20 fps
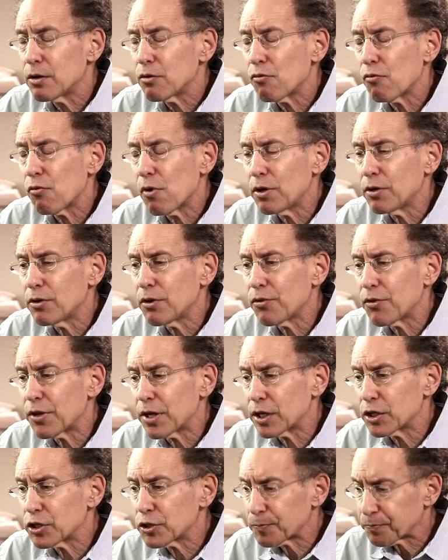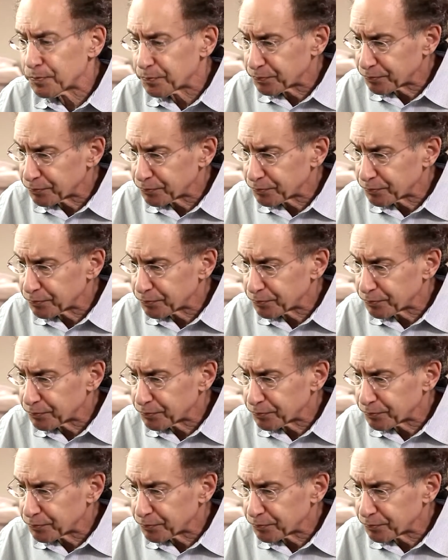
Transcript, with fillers: One of the things